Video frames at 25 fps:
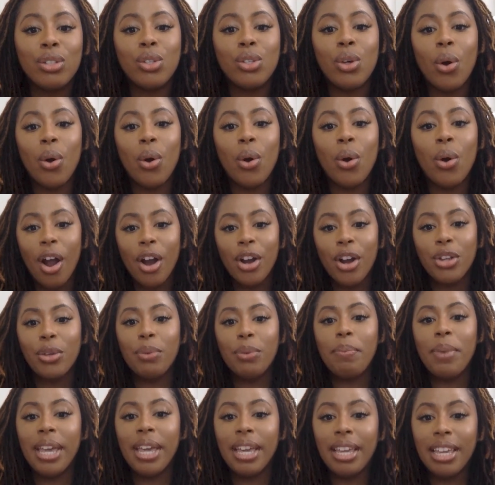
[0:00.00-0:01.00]
So are
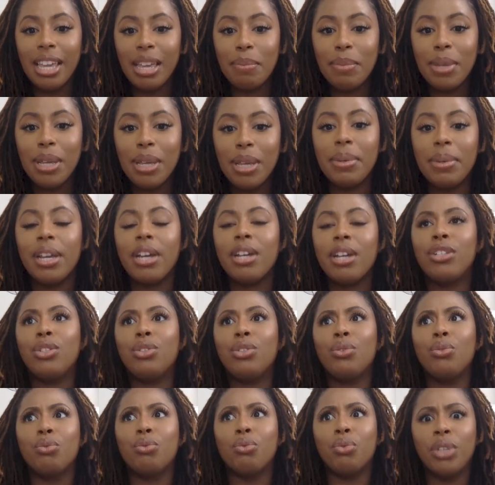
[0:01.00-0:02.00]
you picking me
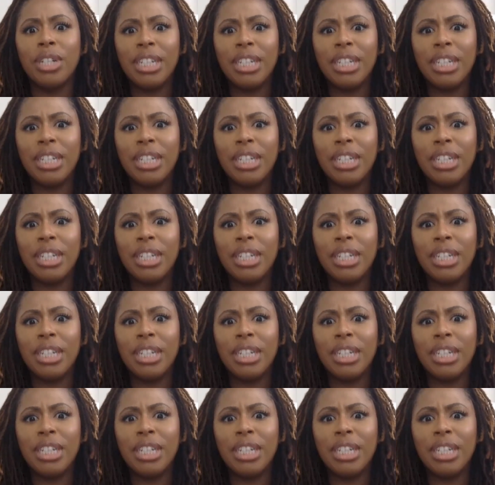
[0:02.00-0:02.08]
because you